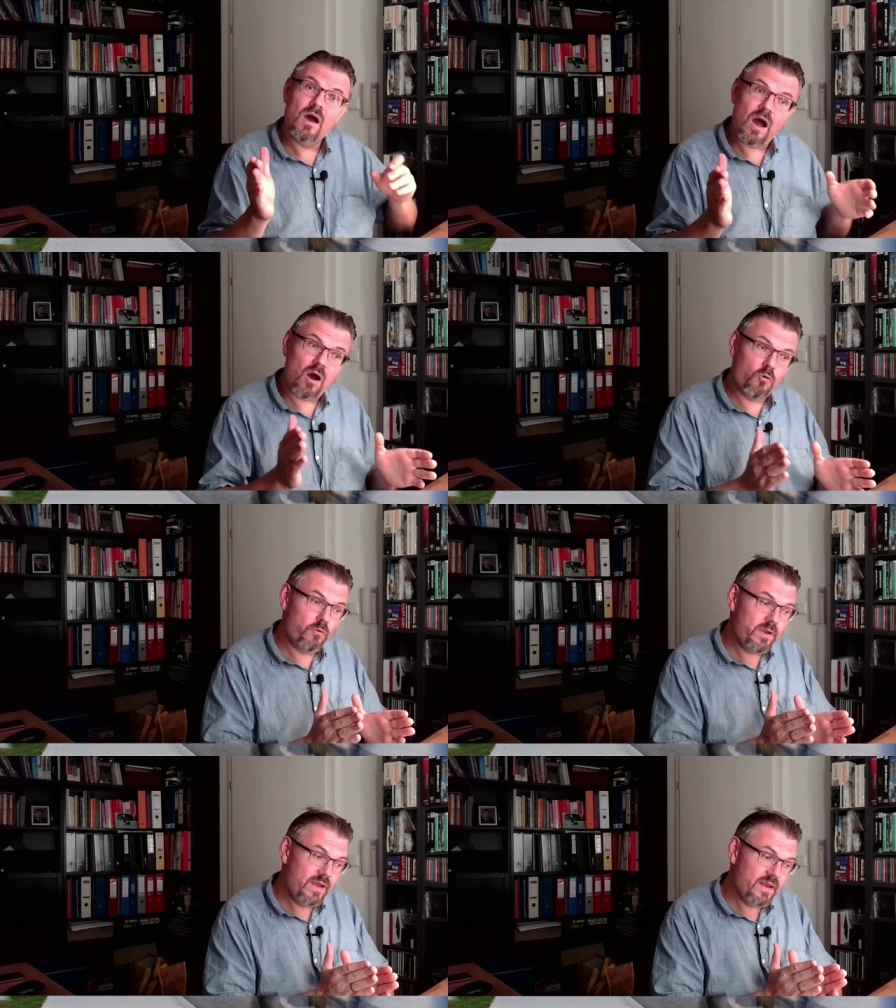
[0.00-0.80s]
how
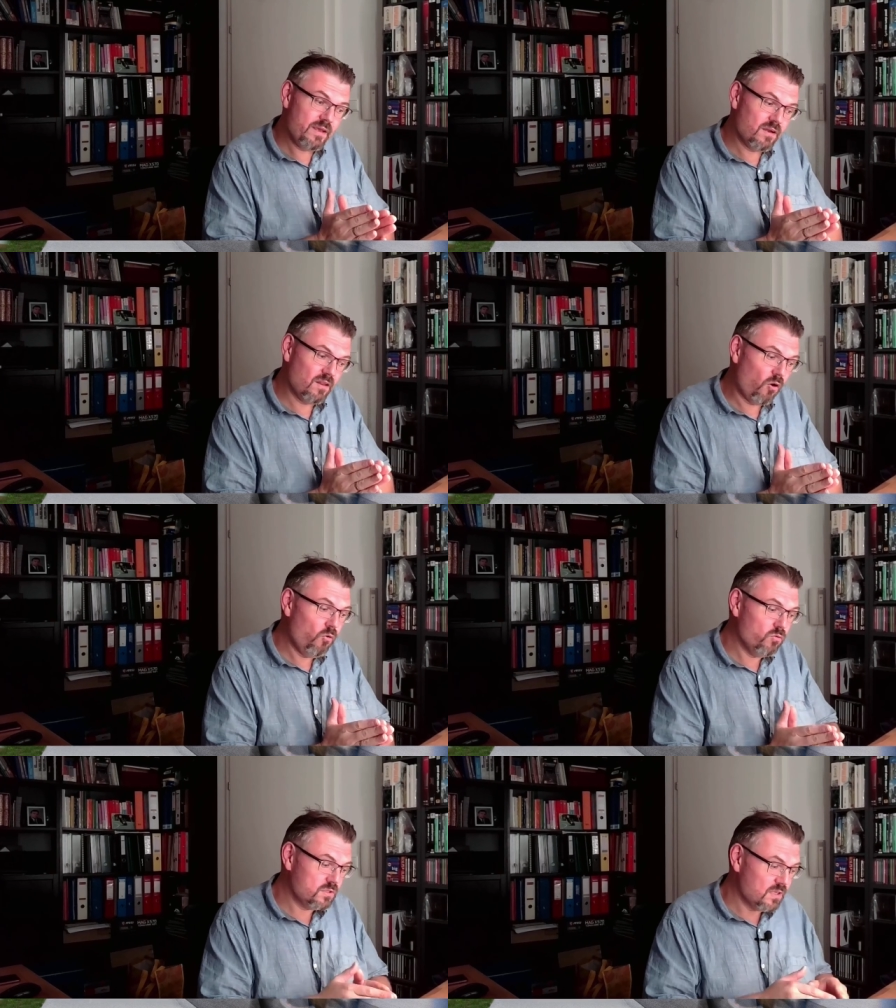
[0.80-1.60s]
really
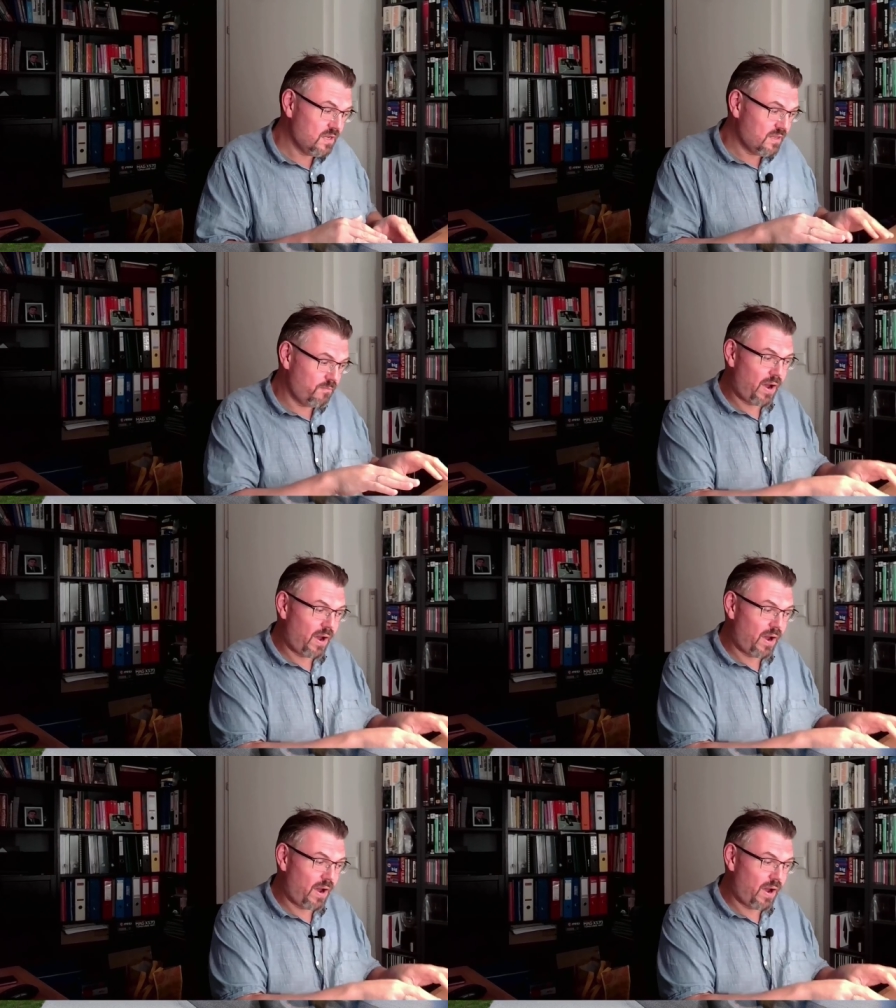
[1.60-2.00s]
close the